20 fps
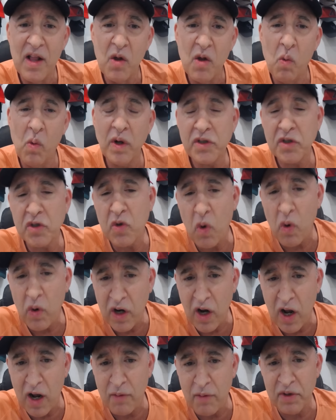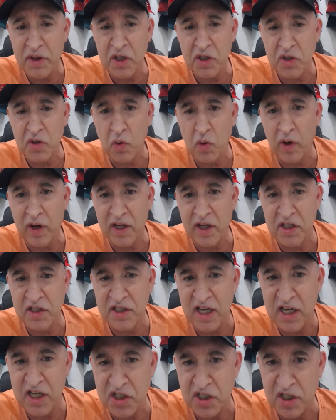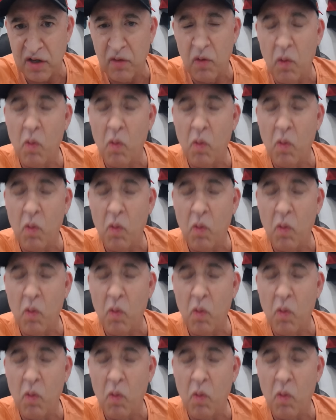What's going on with this organization?